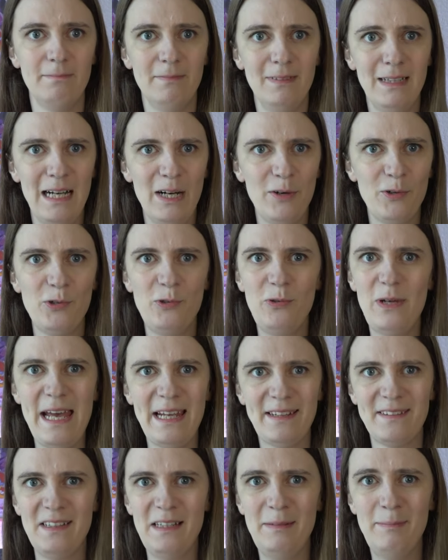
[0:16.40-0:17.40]
how do you
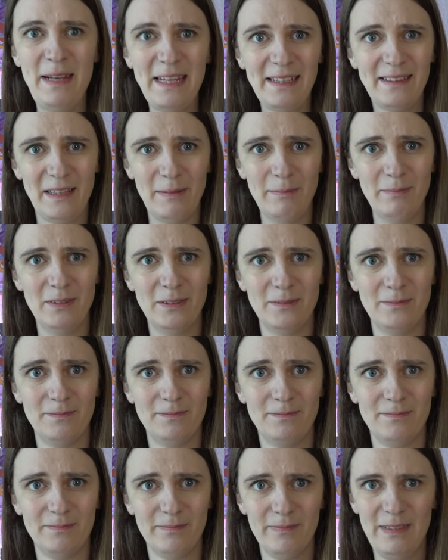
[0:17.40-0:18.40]
actually make them?
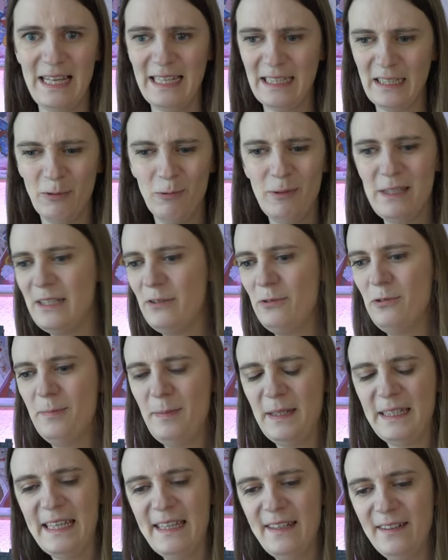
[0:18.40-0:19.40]
Like, where do you
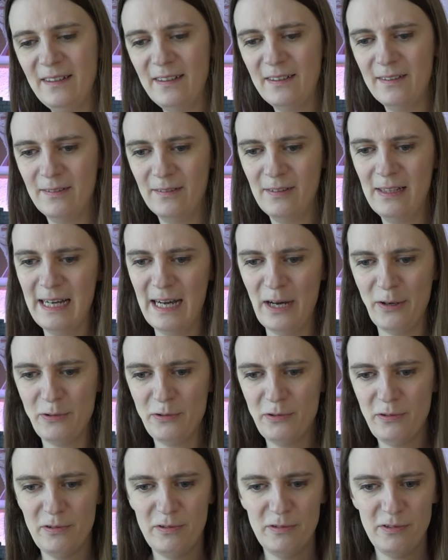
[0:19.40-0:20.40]
begin? How do
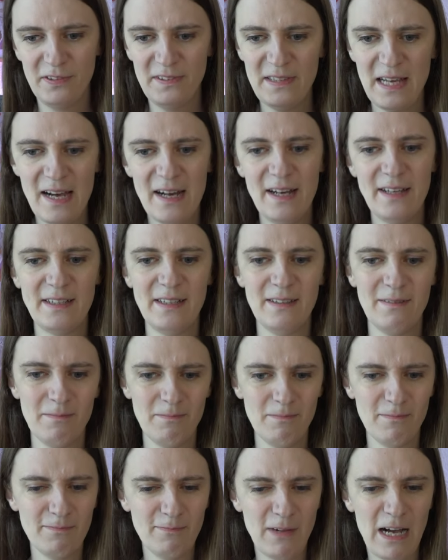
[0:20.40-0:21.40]
you start?
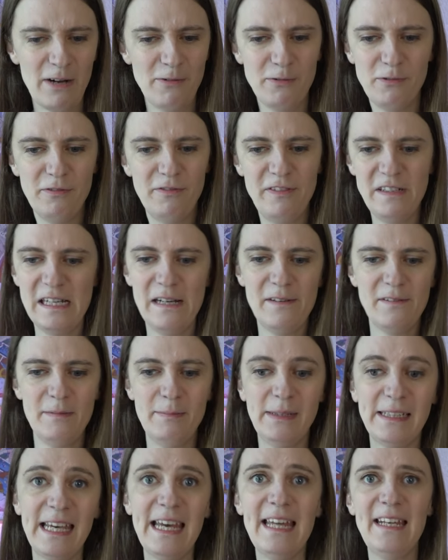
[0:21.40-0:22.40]
How do you figure out the
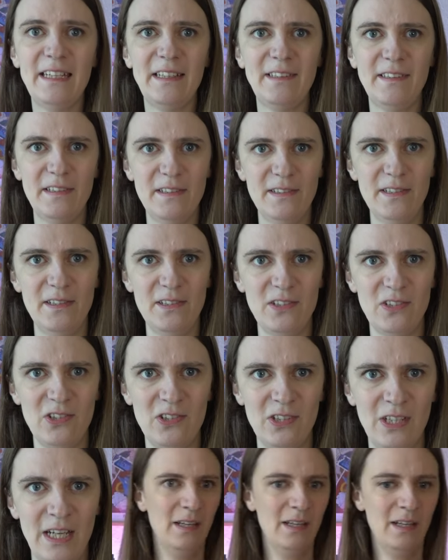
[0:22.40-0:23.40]
mechanics and such?
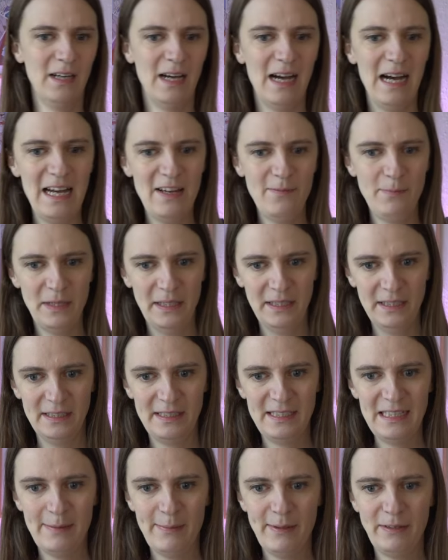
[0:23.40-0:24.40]
I've been
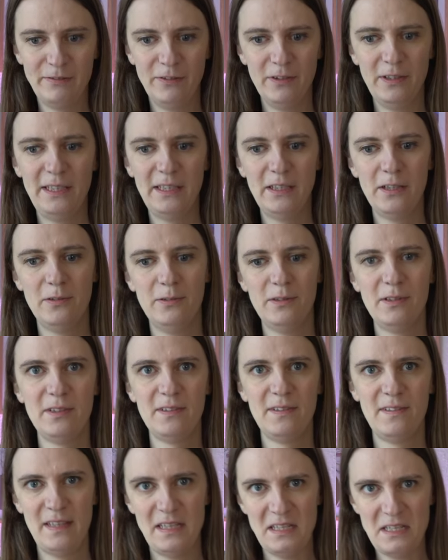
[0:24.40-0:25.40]
DMing for a little over
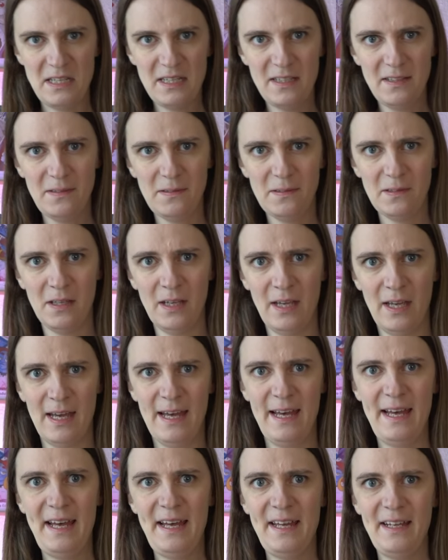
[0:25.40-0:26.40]
10 years,
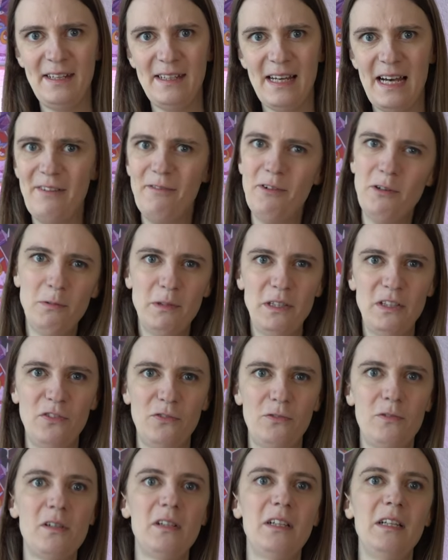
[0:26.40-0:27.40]
and I've always
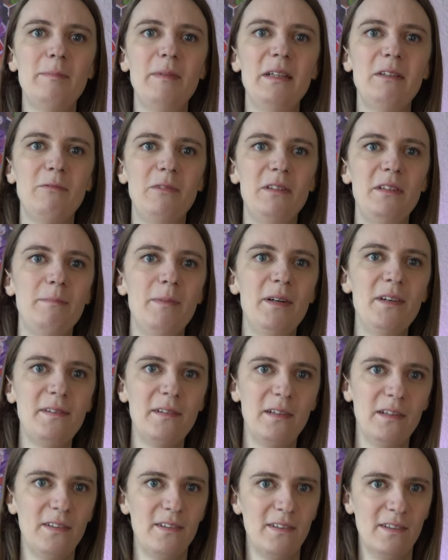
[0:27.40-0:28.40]
struggled a bit with
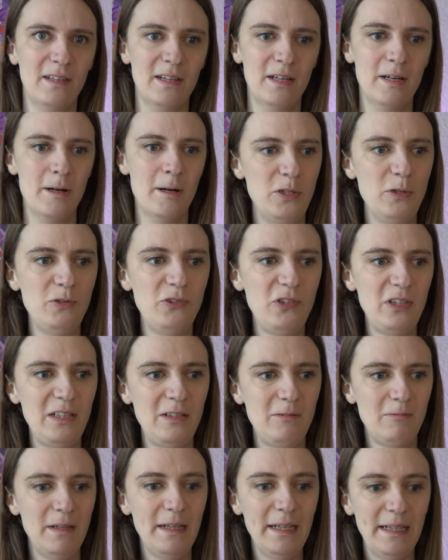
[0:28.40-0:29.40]
puzzles. Usually
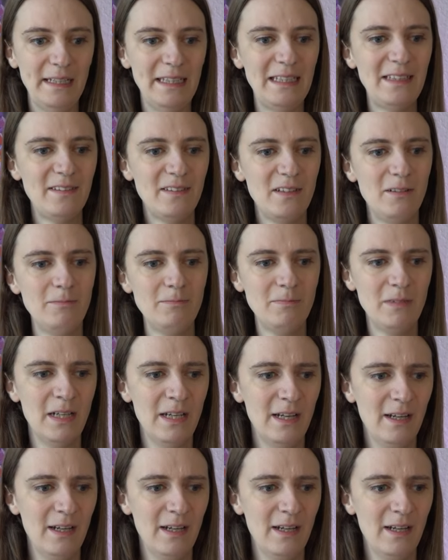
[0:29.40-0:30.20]
when I need some,